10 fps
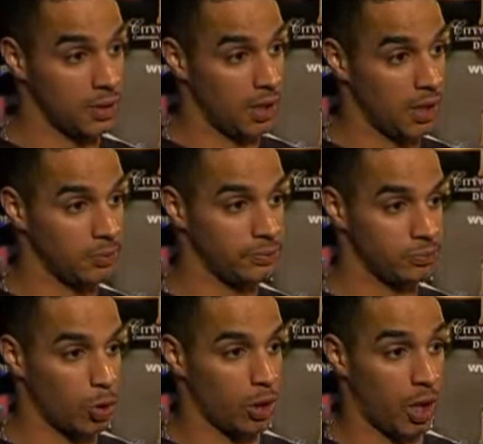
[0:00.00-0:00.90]
Um,
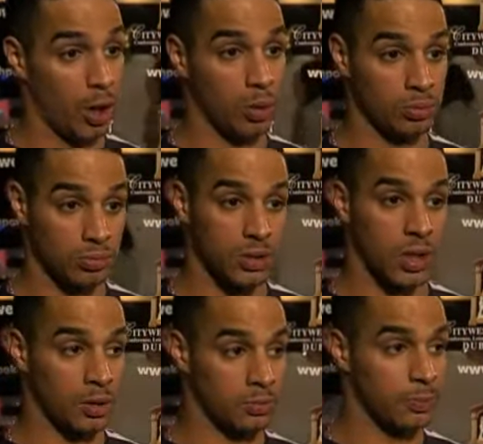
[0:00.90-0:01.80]
on the whole, you
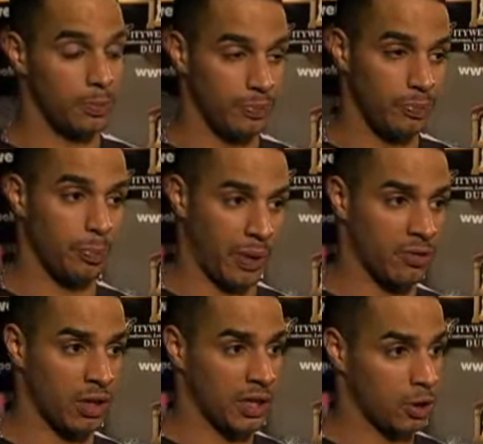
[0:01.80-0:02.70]
know,
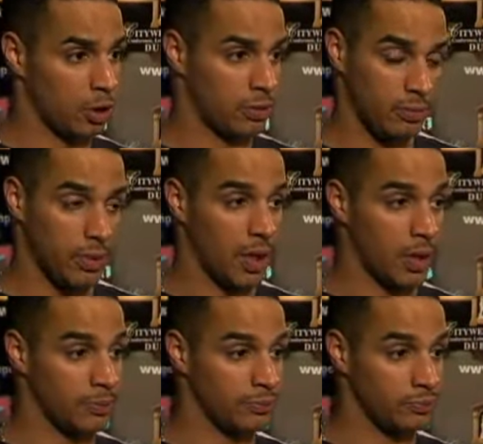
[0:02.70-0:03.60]
played really good,
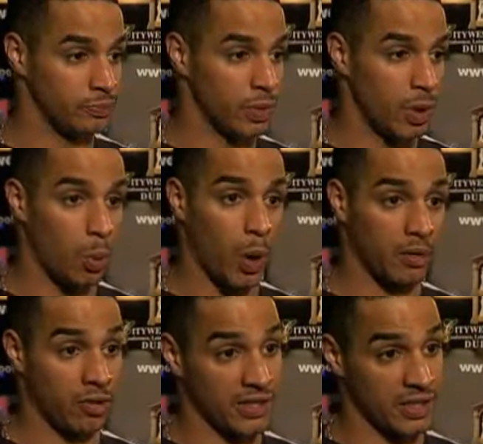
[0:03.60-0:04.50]
um, won
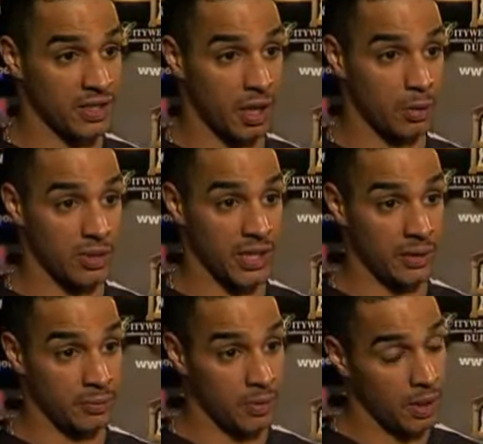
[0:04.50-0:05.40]
the races that I was in,